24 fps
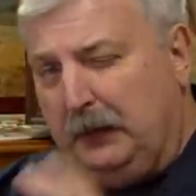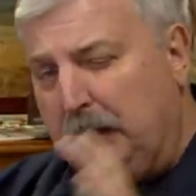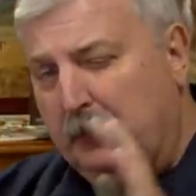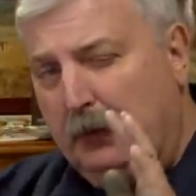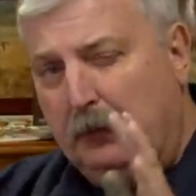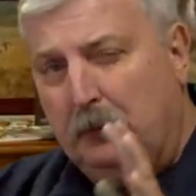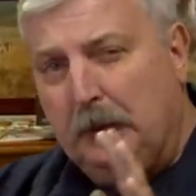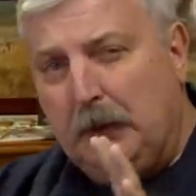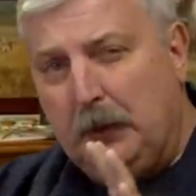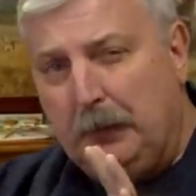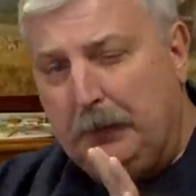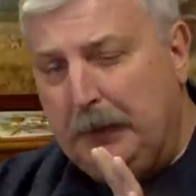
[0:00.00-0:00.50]

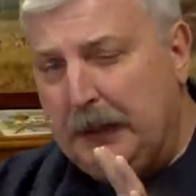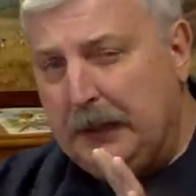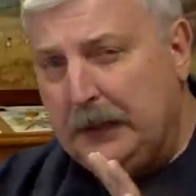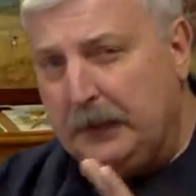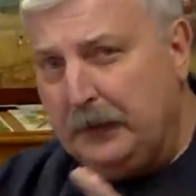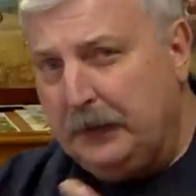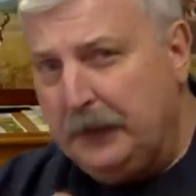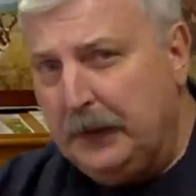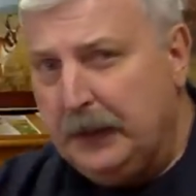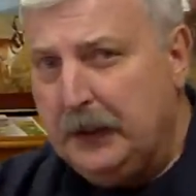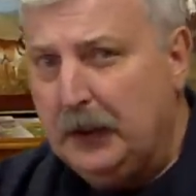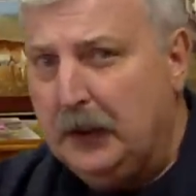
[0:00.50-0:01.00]
Before we go paint the
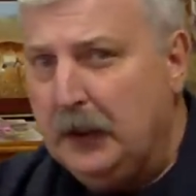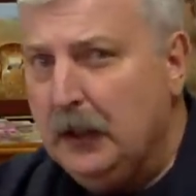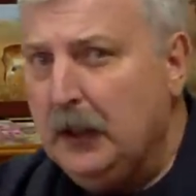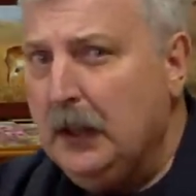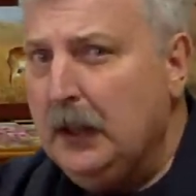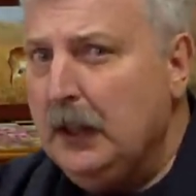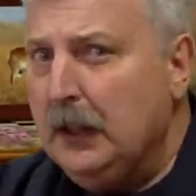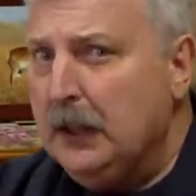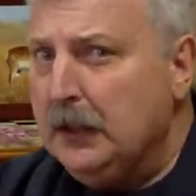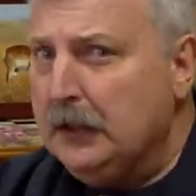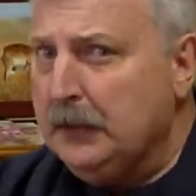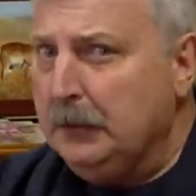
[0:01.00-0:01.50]
figure,
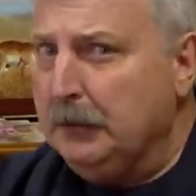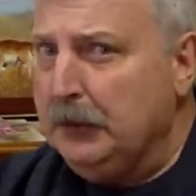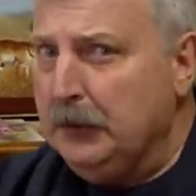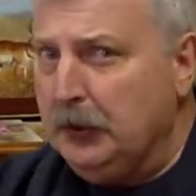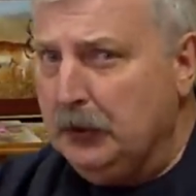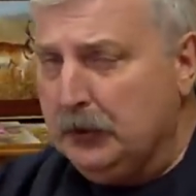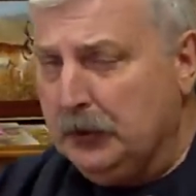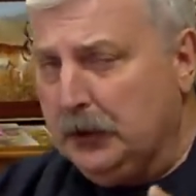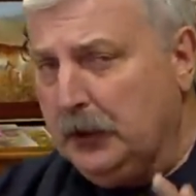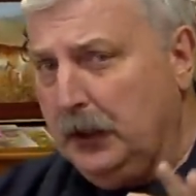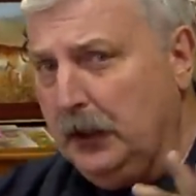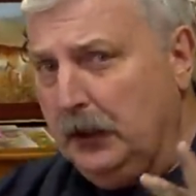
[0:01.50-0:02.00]
some of
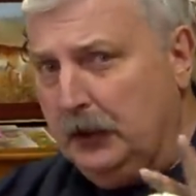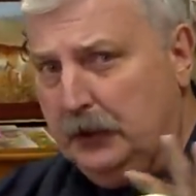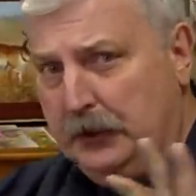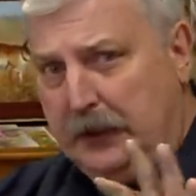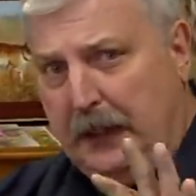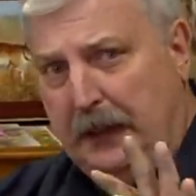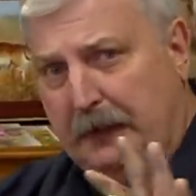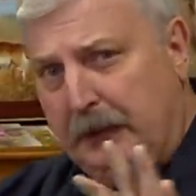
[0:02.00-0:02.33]
those colors